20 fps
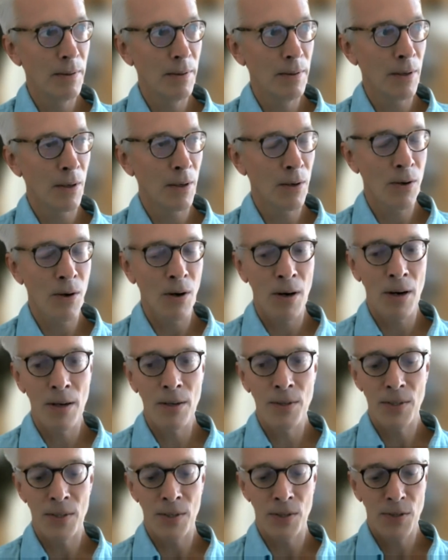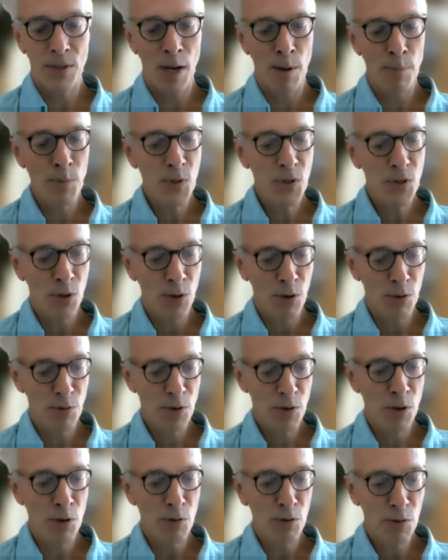the cause is some sort of
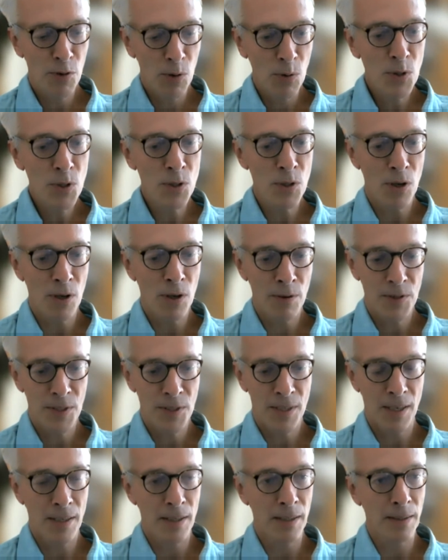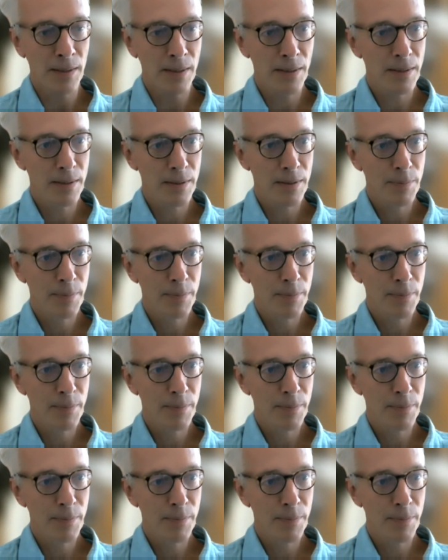confusion of signals.